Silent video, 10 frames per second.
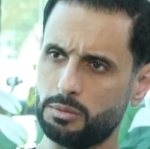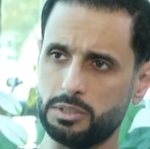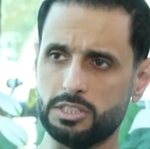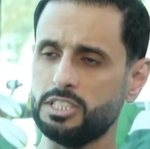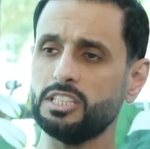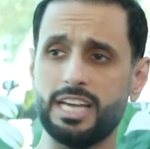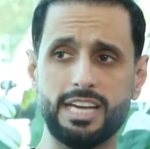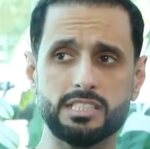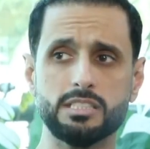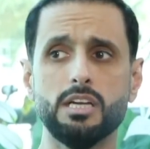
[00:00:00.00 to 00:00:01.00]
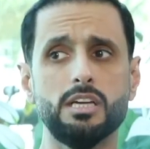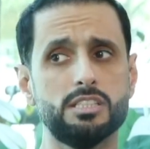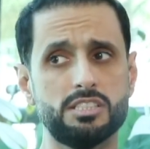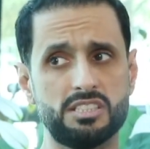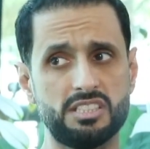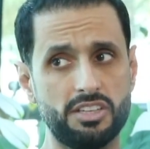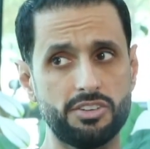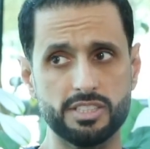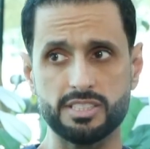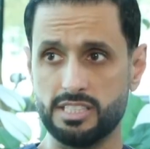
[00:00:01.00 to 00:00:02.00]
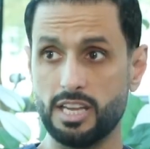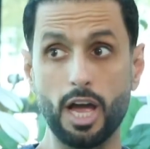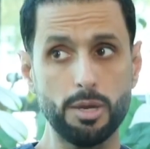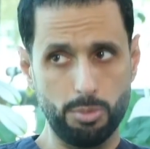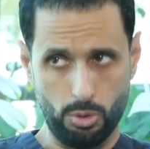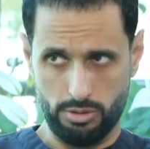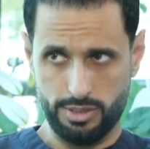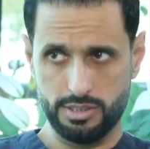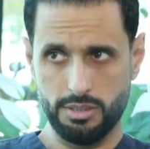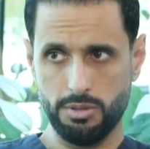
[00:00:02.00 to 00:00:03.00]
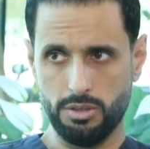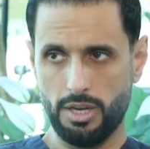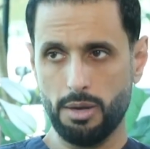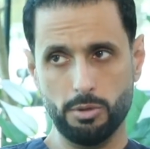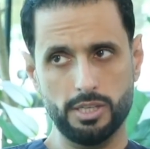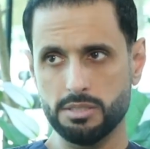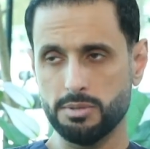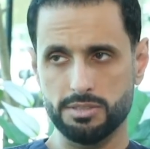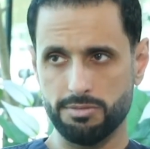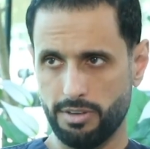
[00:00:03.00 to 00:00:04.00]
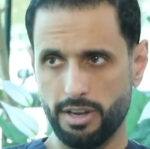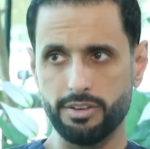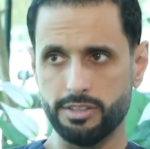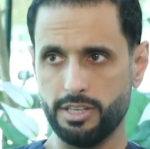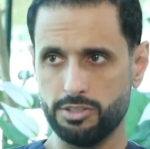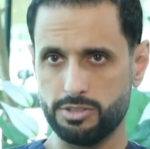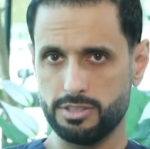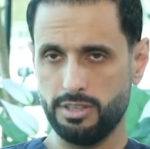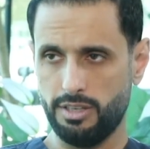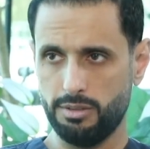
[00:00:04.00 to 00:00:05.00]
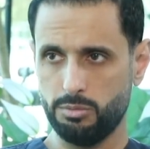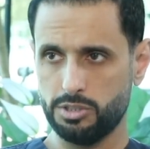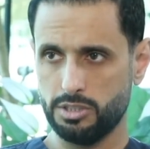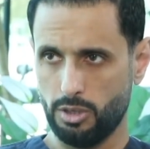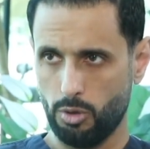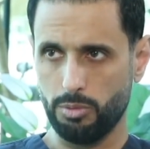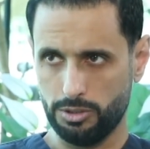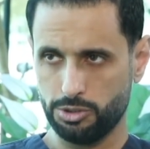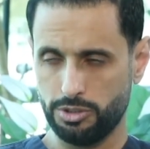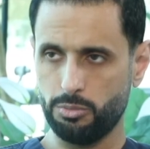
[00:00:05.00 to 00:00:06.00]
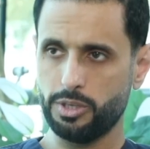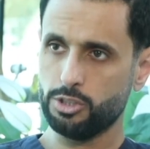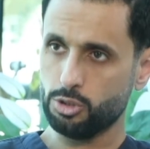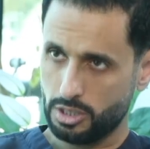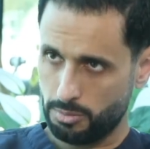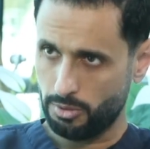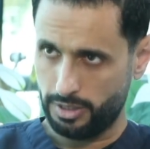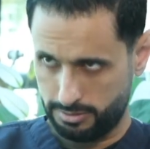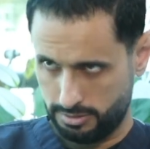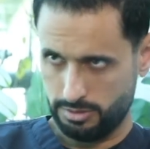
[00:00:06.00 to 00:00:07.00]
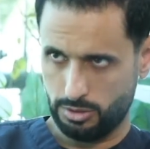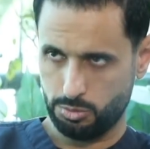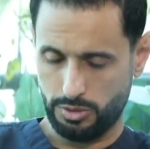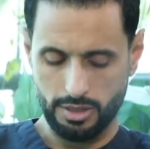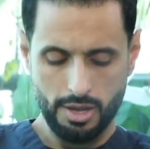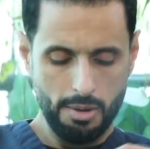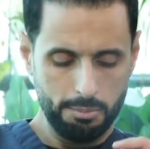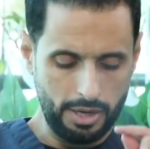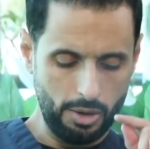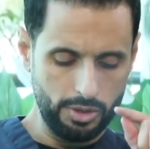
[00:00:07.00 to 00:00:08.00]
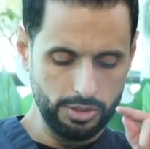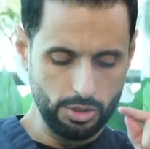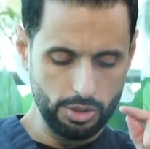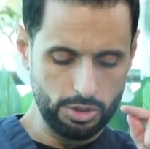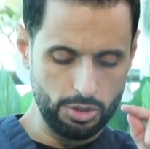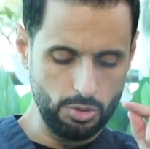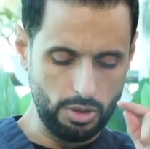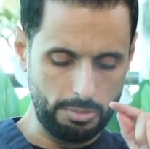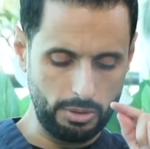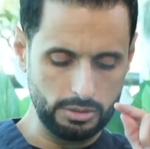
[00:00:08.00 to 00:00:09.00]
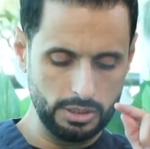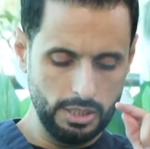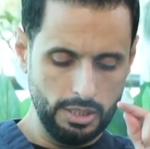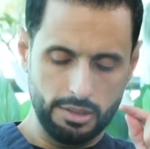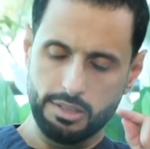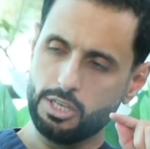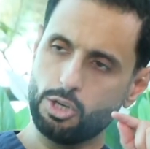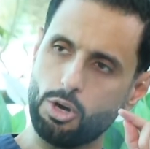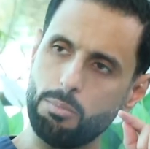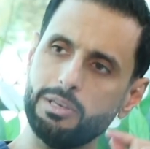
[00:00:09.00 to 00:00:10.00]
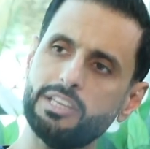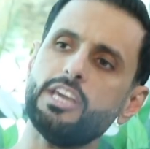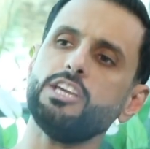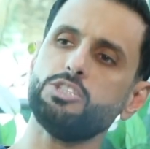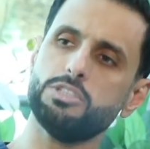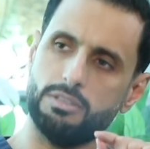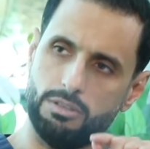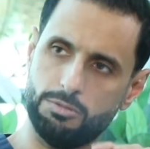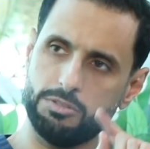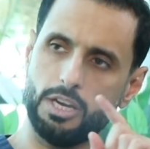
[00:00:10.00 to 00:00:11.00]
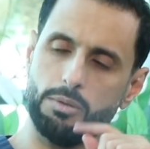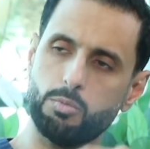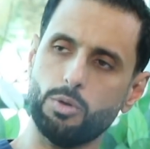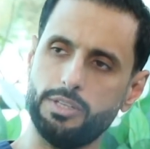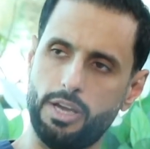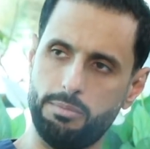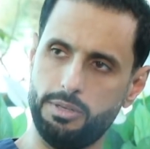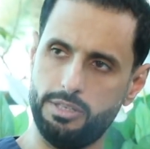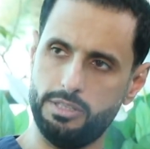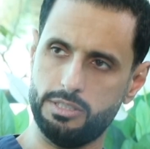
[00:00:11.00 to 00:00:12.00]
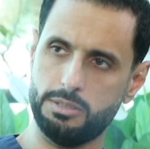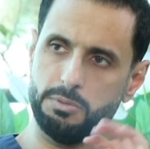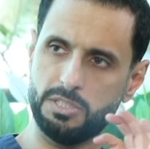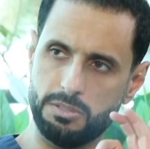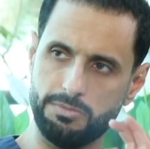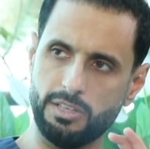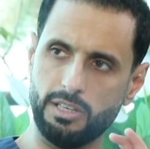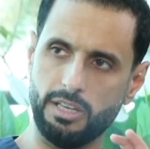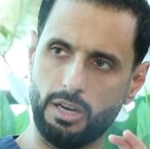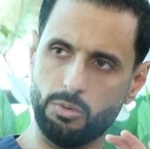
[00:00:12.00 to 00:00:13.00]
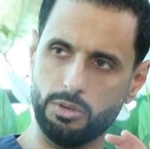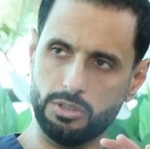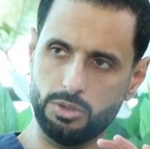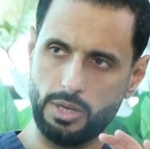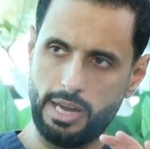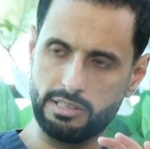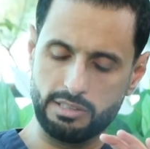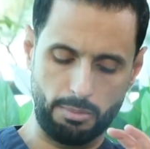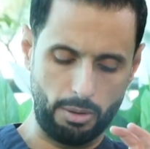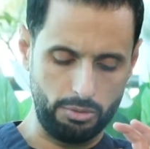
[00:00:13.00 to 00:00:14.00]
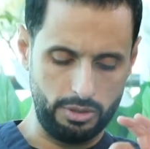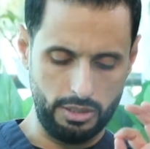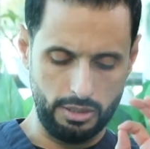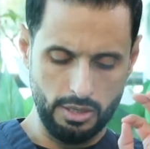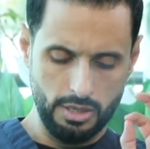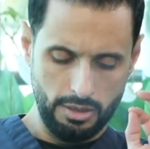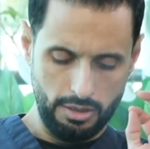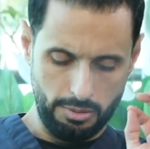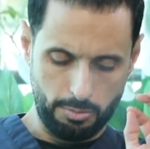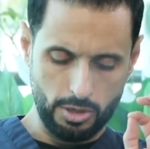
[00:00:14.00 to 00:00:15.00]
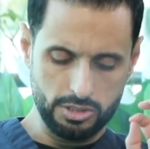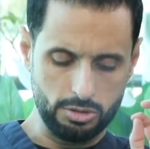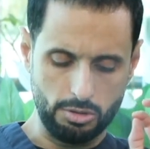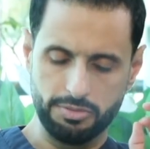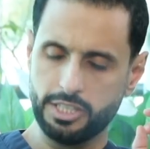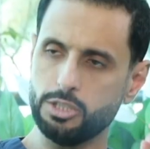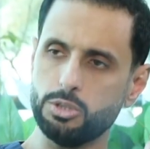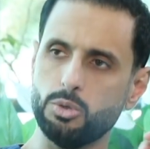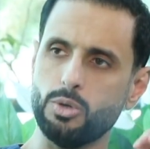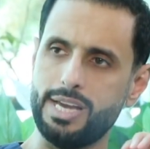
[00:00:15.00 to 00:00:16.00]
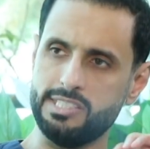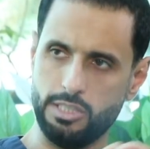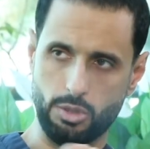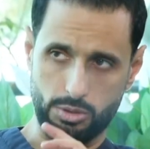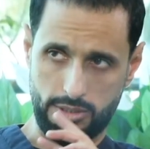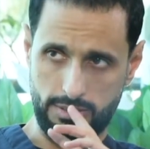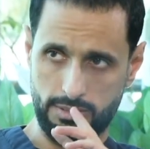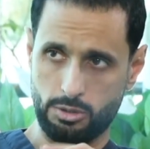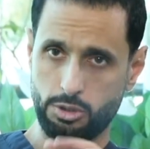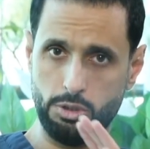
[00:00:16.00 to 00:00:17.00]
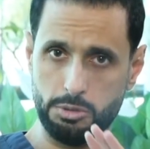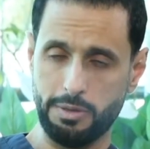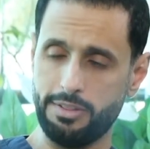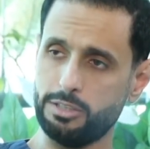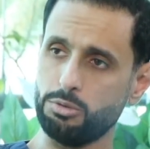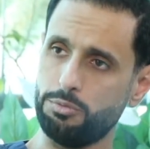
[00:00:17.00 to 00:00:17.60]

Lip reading: but it's not as serious as hypoglycemia. Hypoglycemia is a very dangerous thing, which is low blood sugar. We're going to talk about that as well. But I'm going to talk to you about the complication of type 1 diabetes. Specifically, I want to ask about the process of ketoacidosis. Could you explain that to our